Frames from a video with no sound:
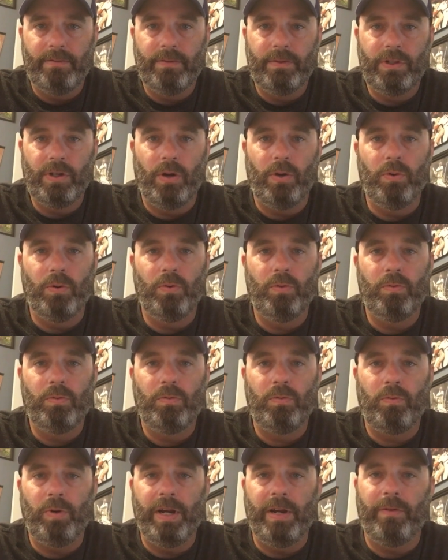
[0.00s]
So
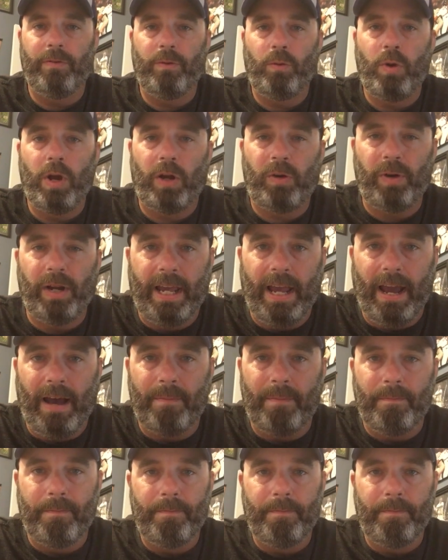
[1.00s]
re quick recap.